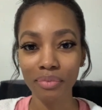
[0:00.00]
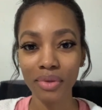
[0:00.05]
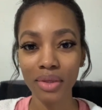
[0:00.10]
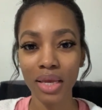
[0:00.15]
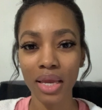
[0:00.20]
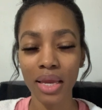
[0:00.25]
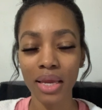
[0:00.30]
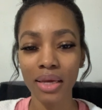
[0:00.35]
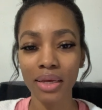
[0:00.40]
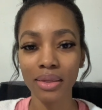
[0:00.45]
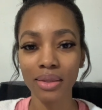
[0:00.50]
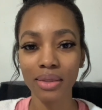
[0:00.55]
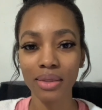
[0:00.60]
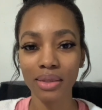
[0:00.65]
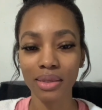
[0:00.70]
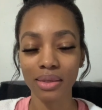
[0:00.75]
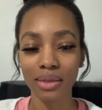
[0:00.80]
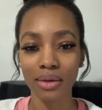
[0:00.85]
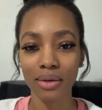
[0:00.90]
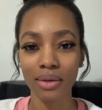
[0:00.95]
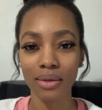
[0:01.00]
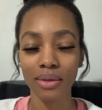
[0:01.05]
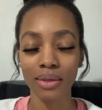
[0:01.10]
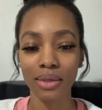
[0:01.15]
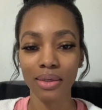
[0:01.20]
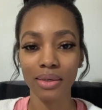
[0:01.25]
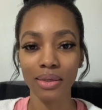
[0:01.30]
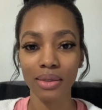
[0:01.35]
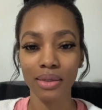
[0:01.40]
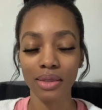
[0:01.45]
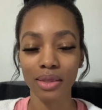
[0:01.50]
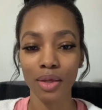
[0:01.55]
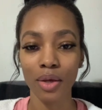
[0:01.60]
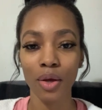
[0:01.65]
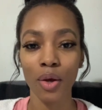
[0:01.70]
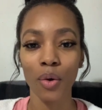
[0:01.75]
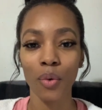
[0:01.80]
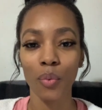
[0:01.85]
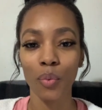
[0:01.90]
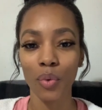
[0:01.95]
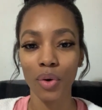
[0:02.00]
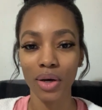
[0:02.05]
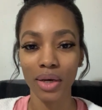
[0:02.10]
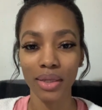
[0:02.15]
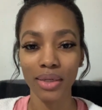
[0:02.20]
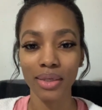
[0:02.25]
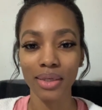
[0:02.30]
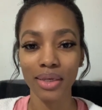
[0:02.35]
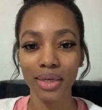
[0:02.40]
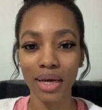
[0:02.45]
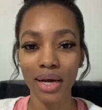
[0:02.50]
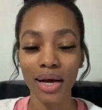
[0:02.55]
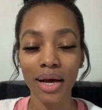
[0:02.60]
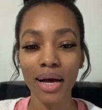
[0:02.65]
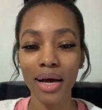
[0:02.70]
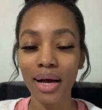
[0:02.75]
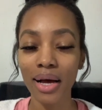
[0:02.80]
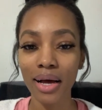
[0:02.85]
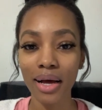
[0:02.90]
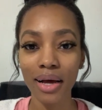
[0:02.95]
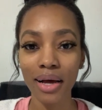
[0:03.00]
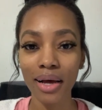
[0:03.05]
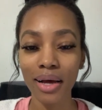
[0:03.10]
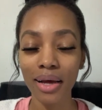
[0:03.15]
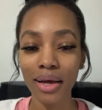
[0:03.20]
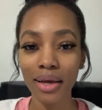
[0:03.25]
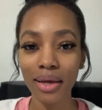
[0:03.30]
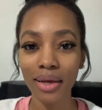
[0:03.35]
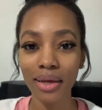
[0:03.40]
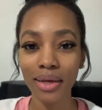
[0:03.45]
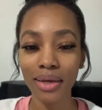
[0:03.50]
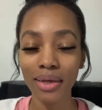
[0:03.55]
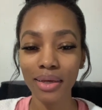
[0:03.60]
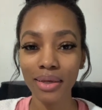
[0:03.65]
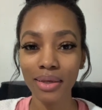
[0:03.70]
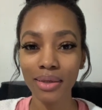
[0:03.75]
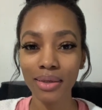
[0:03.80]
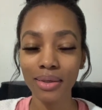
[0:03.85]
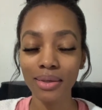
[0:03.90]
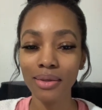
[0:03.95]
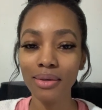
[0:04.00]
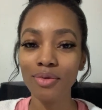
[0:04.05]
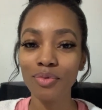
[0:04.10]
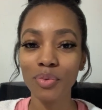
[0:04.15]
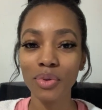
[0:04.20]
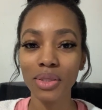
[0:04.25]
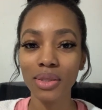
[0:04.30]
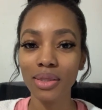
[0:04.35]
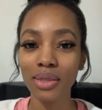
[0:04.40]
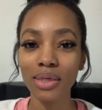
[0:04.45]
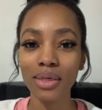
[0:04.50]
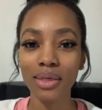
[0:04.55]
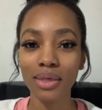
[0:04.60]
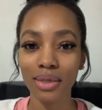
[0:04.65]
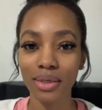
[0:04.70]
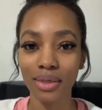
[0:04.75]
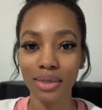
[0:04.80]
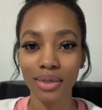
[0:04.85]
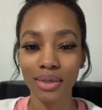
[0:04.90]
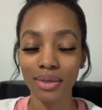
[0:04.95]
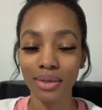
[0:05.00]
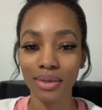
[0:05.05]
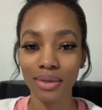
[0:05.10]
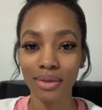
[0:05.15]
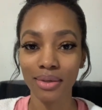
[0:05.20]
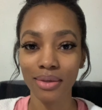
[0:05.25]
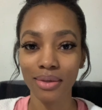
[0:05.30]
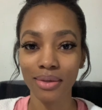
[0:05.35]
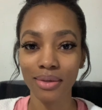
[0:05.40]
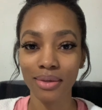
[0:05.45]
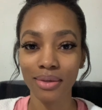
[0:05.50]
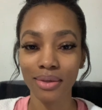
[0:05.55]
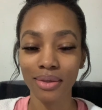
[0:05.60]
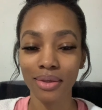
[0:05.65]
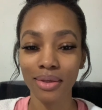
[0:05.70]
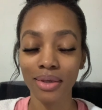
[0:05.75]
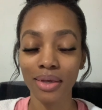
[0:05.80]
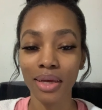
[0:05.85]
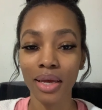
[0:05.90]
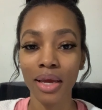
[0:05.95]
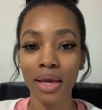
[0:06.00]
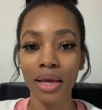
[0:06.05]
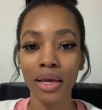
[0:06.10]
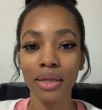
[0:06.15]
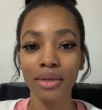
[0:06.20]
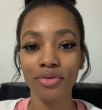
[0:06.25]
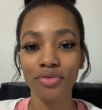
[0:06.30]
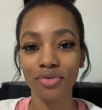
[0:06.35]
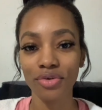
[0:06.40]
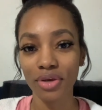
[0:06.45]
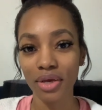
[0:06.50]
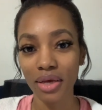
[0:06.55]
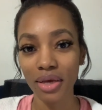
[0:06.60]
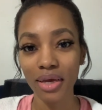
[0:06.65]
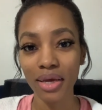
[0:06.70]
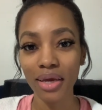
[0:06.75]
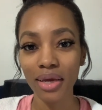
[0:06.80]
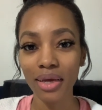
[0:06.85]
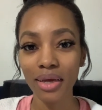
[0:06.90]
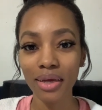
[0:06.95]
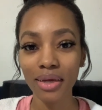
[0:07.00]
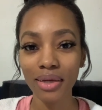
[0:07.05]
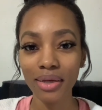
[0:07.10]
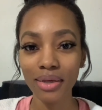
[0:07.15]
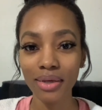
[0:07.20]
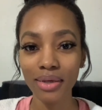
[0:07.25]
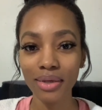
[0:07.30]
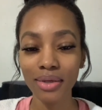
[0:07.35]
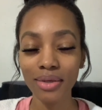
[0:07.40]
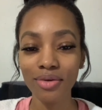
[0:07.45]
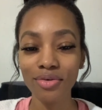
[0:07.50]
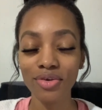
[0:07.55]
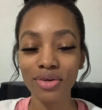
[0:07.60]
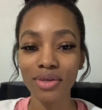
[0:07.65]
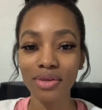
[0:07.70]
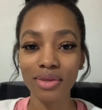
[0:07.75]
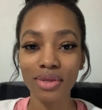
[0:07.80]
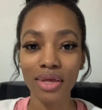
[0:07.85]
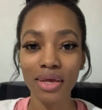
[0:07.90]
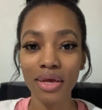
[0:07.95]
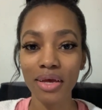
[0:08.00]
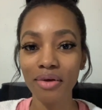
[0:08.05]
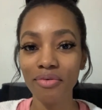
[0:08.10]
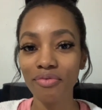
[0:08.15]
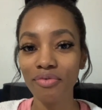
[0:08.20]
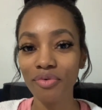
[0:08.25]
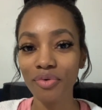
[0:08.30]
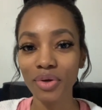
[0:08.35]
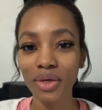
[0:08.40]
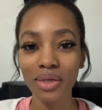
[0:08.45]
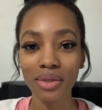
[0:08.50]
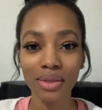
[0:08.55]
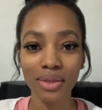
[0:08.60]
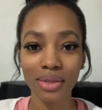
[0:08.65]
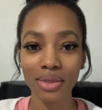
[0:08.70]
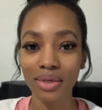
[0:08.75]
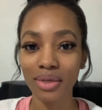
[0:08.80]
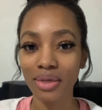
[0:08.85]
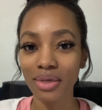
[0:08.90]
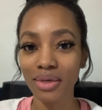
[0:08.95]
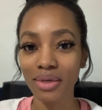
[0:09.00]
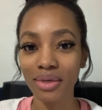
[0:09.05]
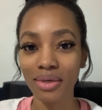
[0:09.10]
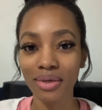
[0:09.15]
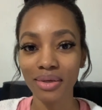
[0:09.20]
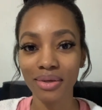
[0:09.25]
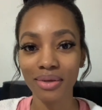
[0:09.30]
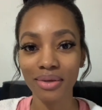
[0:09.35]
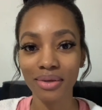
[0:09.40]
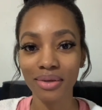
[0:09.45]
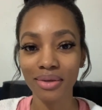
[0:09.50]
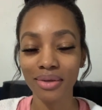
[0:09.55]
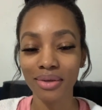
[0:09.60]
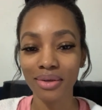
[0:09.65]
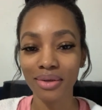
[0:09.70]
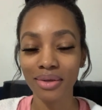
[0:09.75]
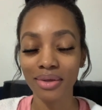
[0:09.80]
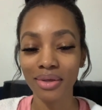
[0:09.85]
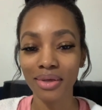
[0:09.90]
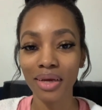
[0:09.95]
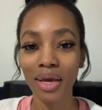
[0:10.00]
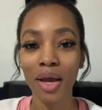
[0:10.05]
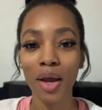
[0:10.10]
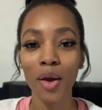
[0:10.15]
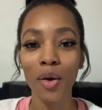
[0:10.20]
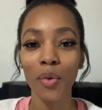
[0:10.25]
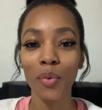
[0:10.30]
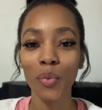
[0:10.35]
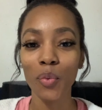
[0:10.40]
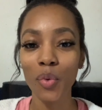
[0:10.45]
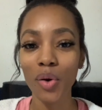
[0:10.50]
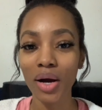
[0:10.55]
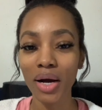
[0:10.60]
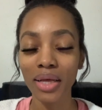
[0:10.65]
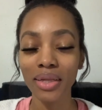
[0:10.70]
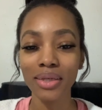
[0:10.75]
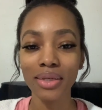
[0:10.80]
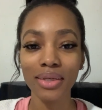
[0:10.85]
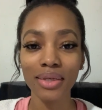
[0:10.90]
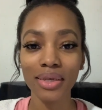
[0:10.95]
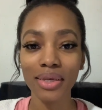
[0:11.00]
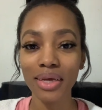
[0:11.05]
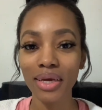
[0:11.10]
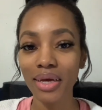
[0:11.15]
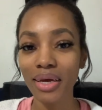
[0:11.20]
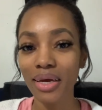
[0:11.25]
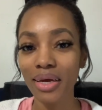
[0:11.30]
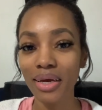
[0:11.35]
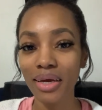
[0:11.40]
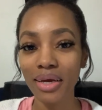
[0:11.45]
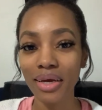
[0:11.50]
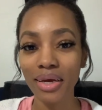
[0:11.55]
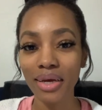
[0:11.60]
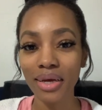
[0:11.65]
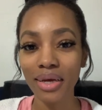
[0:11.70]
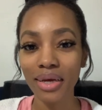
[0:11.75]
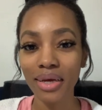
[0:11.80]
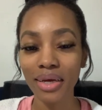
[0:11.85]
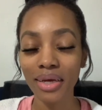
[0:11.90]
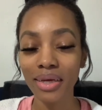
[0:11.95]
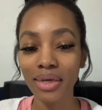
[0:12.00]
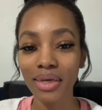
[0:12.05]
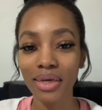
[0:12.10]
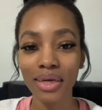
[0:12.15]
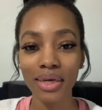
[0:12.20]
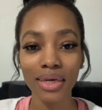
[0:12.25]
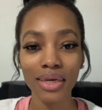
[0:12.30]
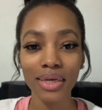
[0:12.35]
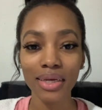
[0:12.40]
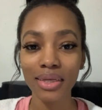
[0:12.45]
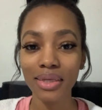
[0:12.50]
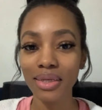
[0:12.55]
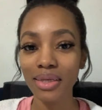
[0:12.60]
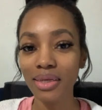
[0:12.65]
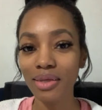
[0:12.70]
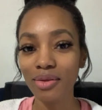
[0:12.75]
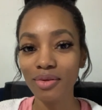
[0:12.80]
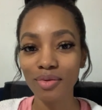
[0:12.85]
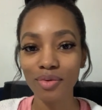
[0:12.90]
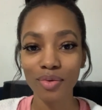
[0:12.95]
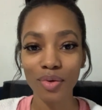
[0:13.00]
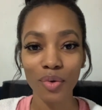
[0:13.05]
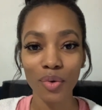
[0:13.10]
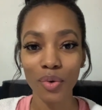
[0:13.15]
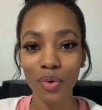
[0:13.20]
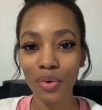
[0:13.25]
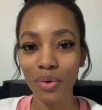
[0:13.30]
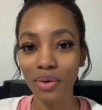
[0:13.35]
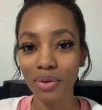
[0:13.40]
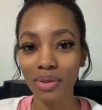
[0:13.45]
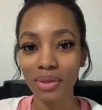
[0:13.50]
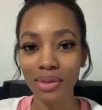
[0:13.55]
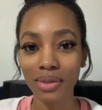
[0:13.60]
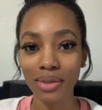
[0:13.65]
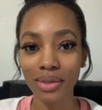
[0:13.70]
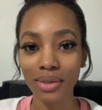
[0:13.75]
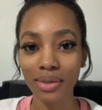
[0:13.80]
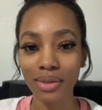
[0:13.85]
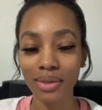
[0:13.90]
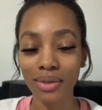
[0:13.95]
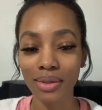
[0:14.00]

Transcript: And the song is One Night with the King. Change is everything. One day in his courts